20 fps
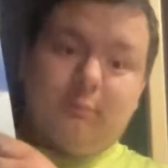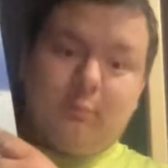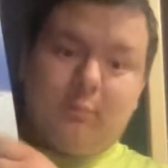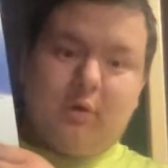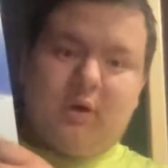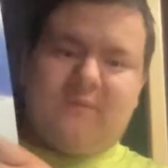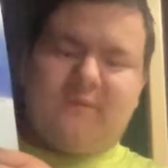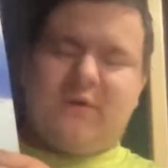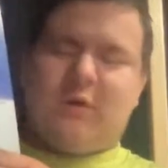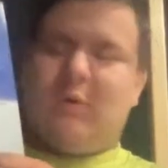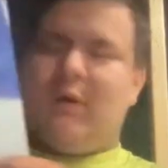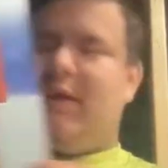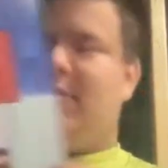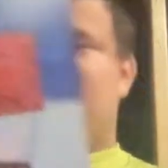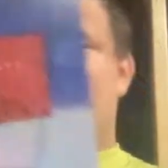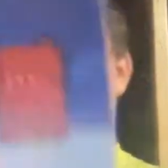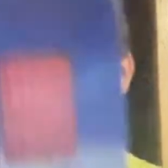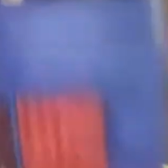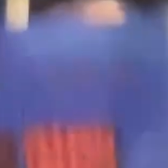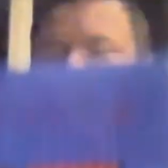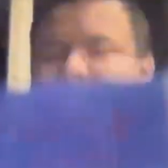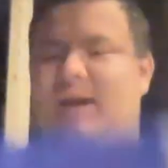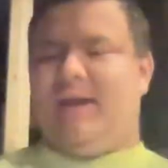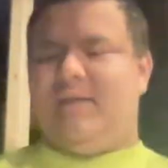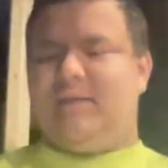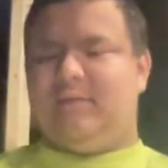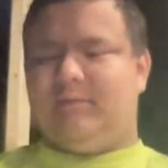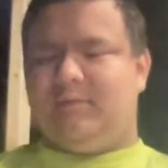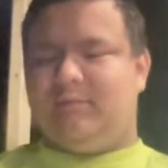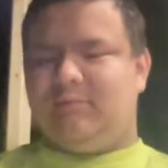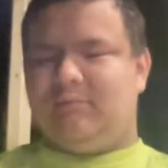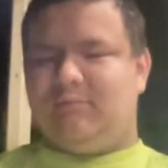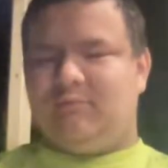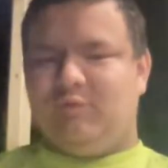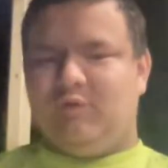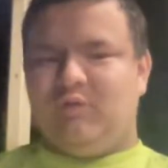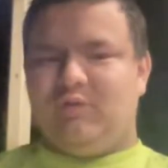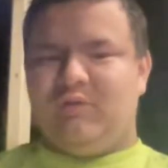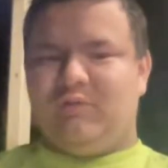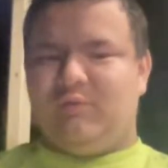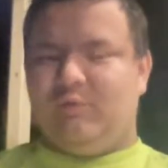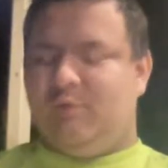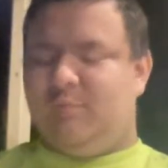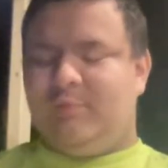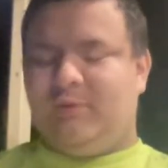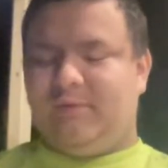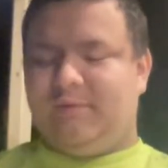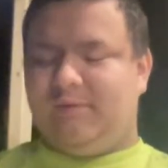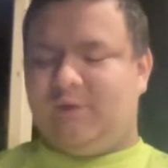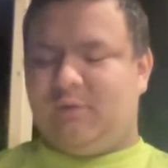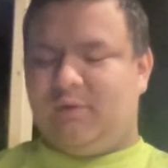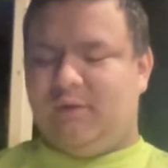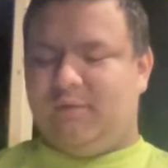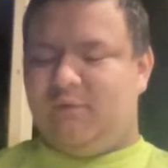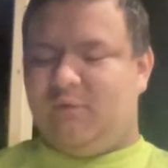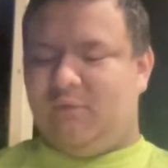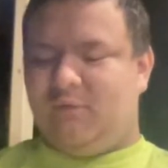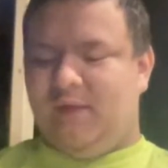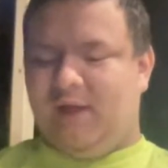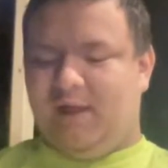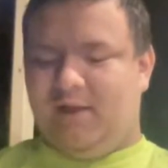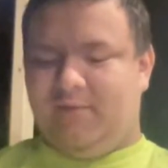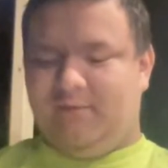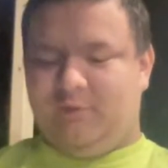Perfect way of doing that. Really, really perfect way of doing that.